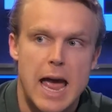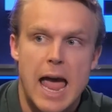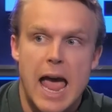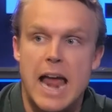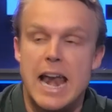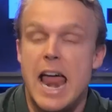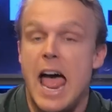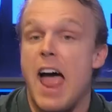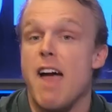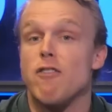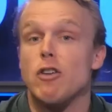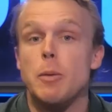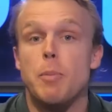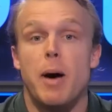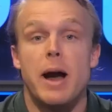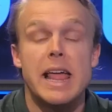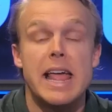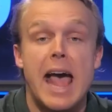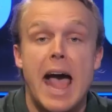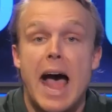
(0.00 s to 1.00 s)
and
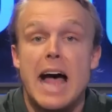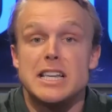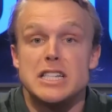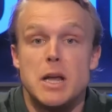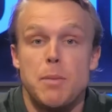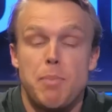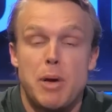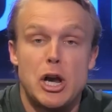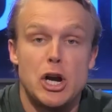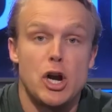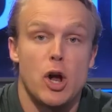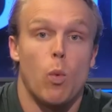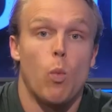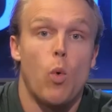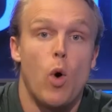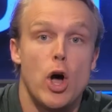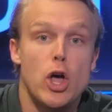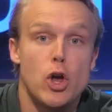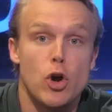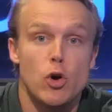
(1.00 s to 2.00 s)
everybody has an opinion on
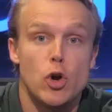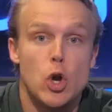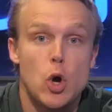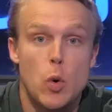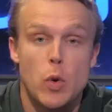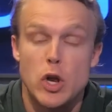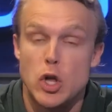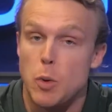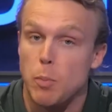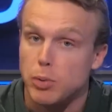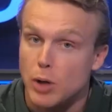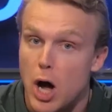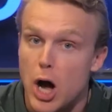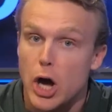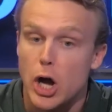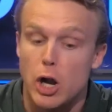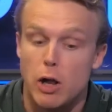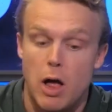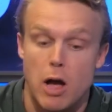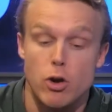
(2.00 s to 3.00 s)
what you're doing and you block
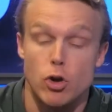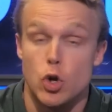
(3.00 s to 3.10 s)
it all out,